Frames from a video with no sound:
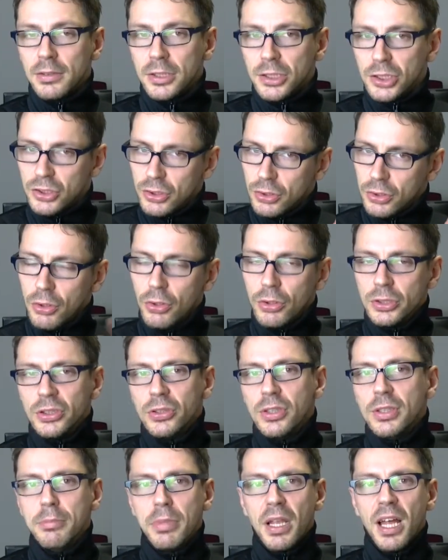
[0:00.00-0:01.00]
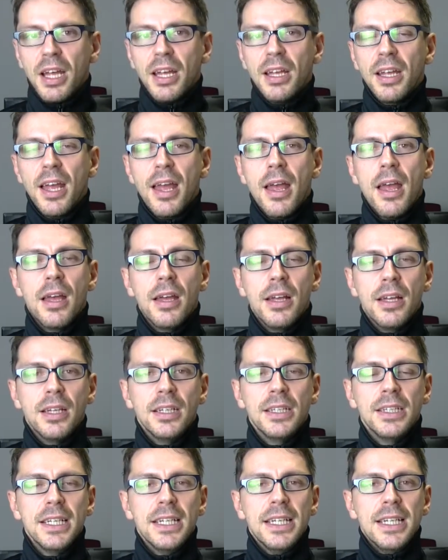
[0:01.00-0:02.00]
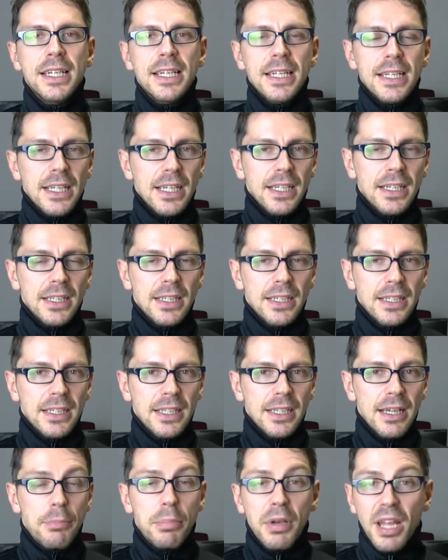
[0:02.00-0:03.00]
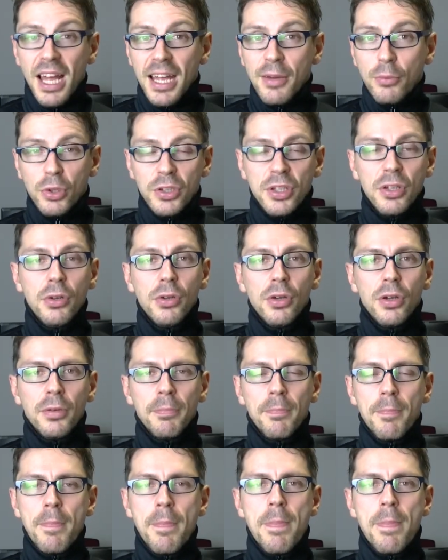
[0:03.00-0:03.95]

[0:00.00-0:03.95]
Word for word: you should also apply what you learn.